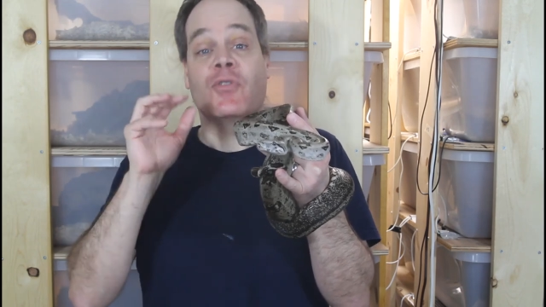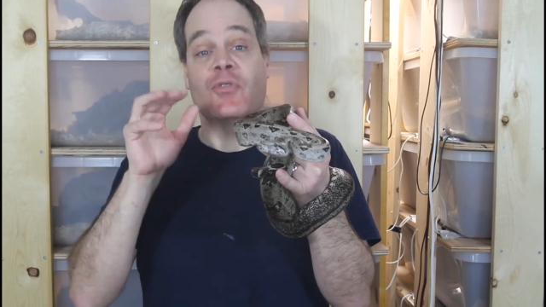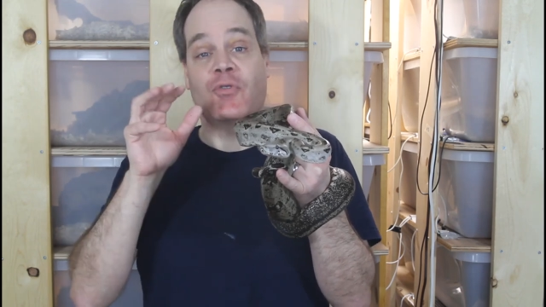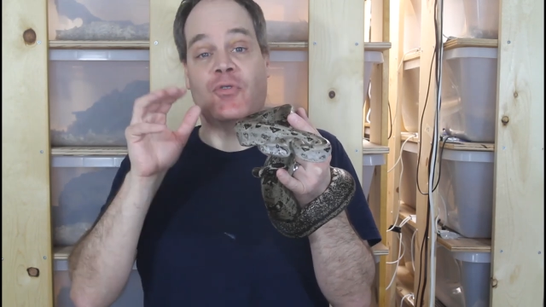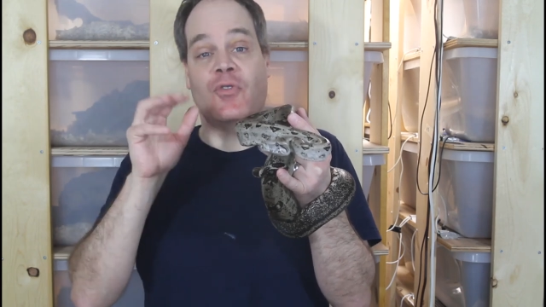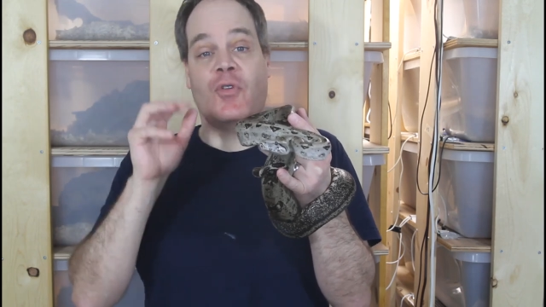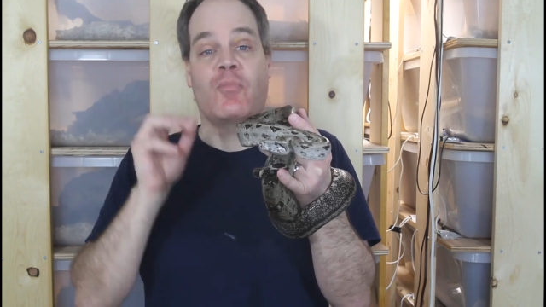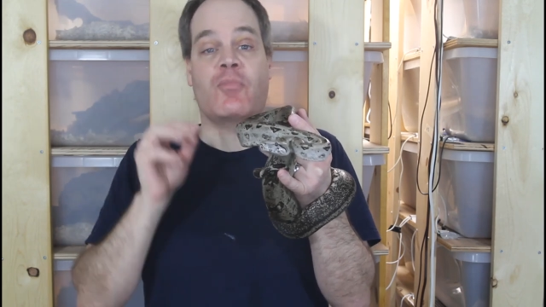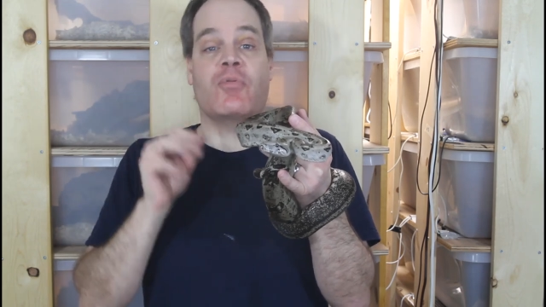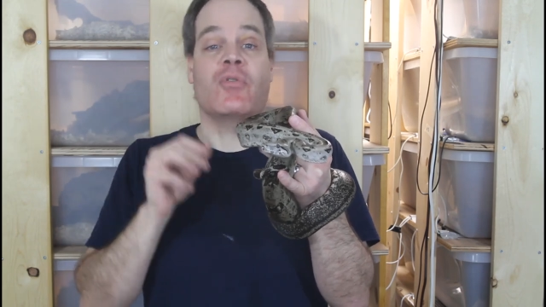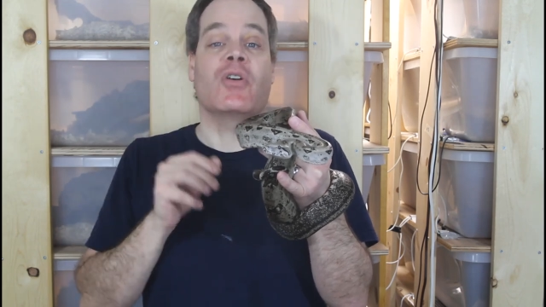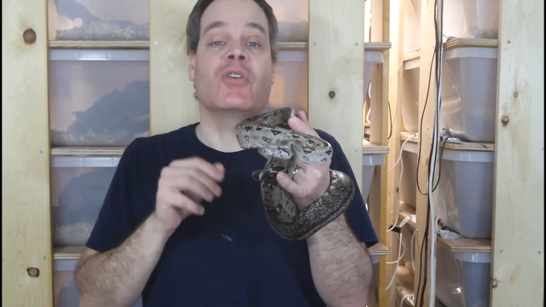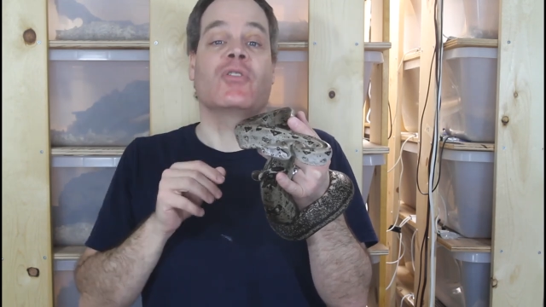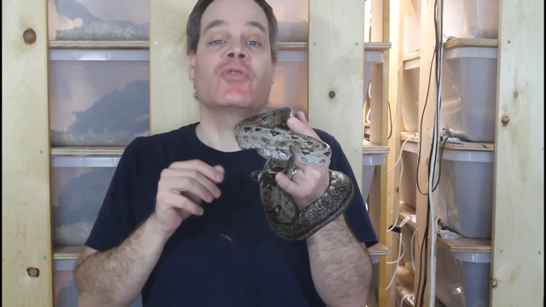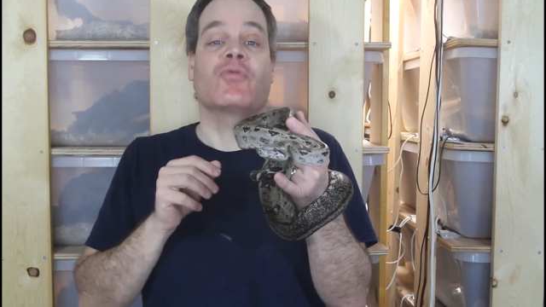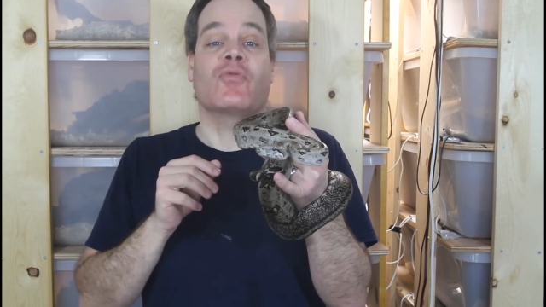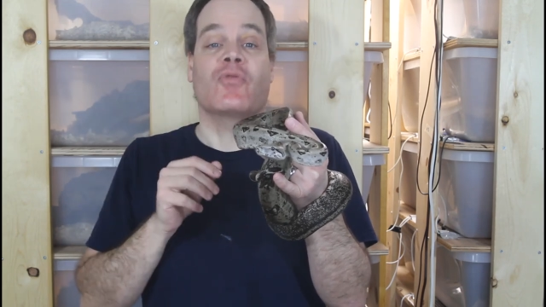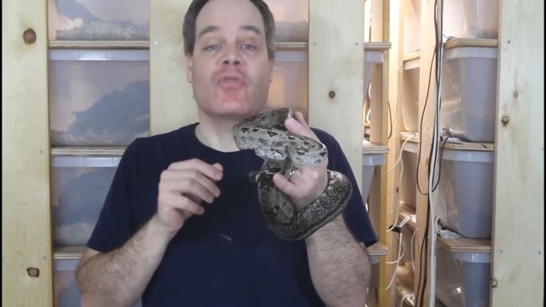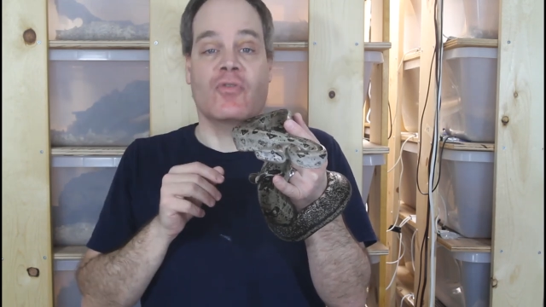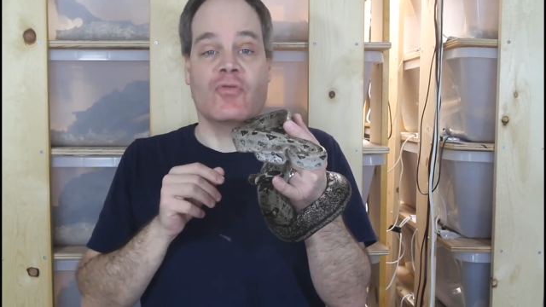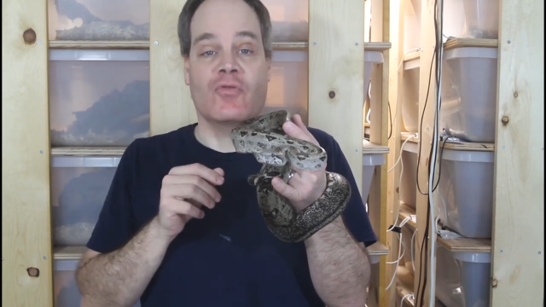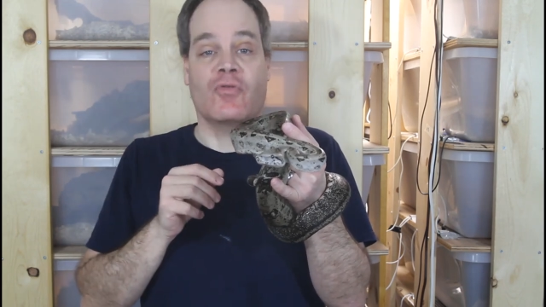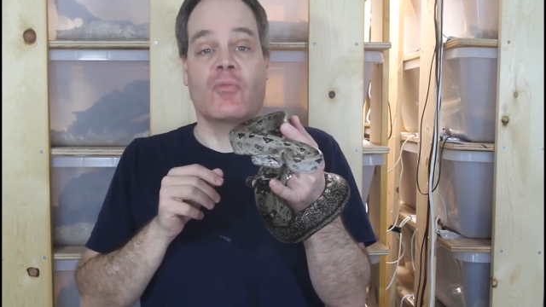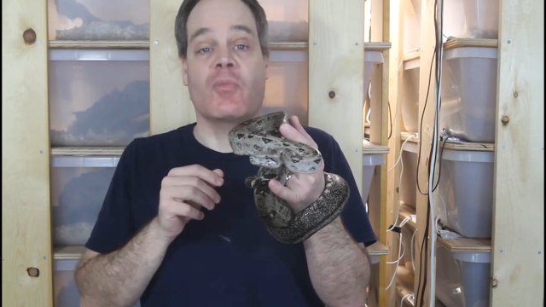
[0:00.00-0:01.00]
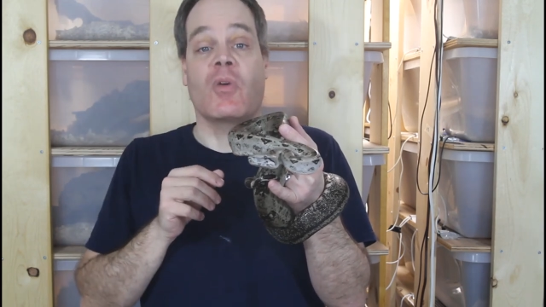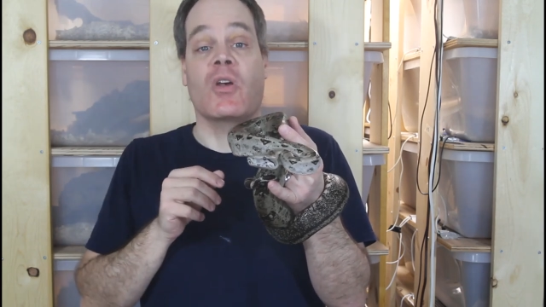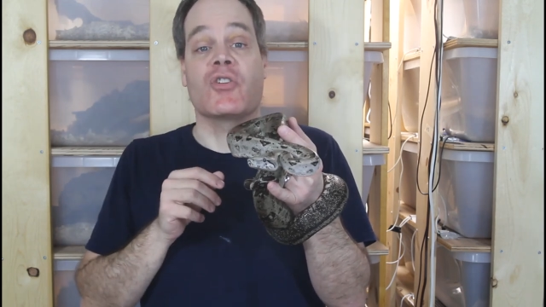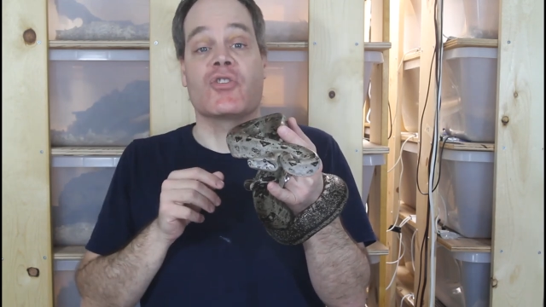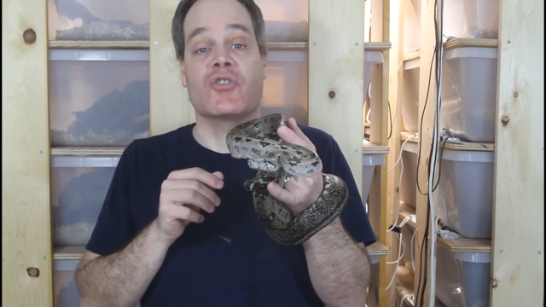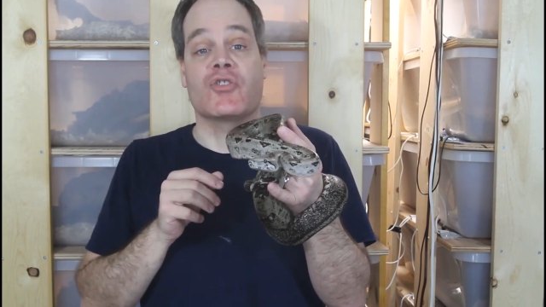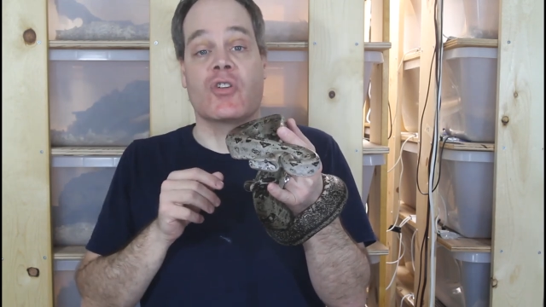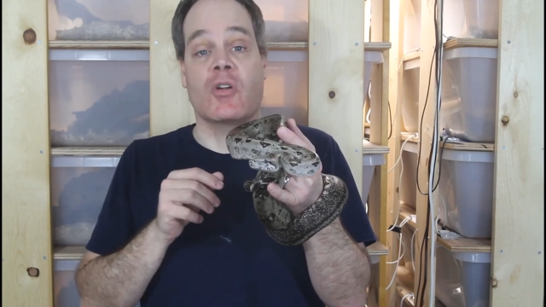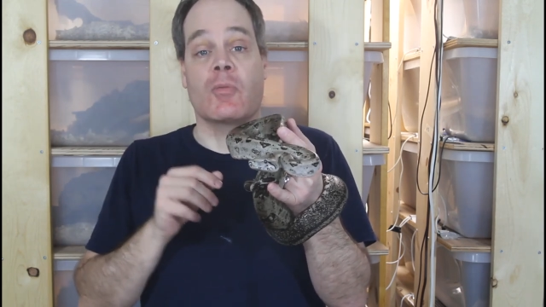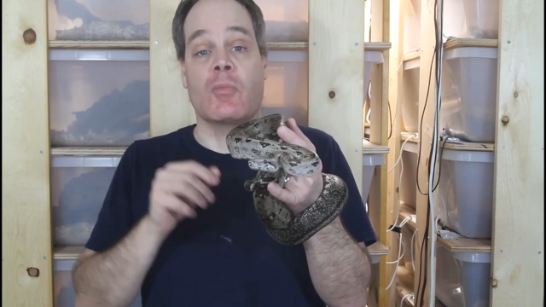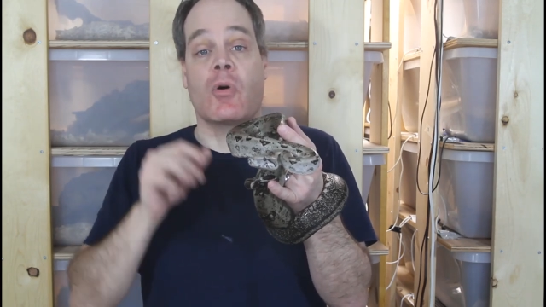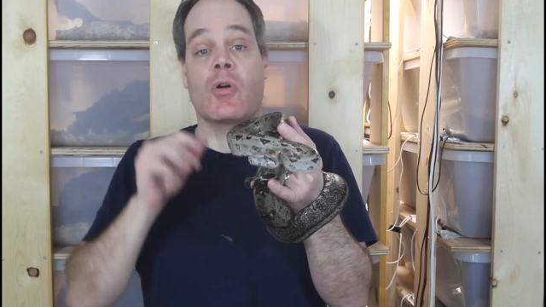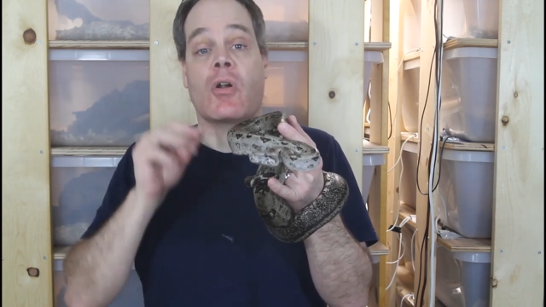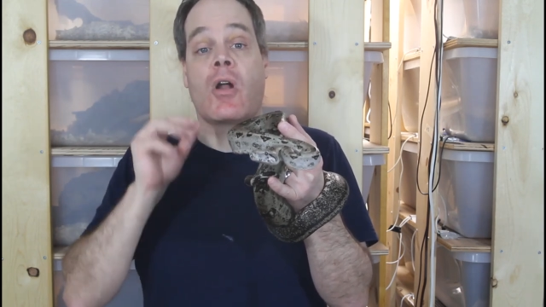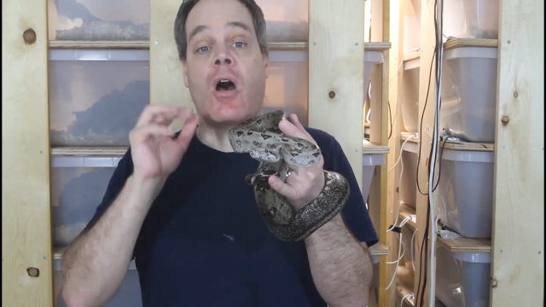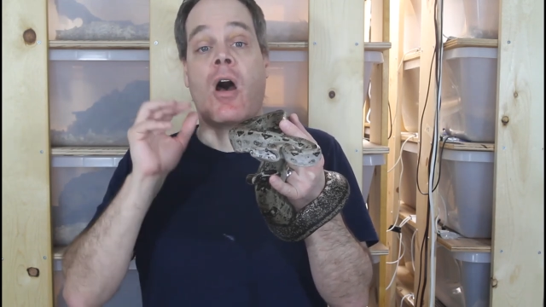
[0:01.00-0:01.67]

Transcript: is the place for information about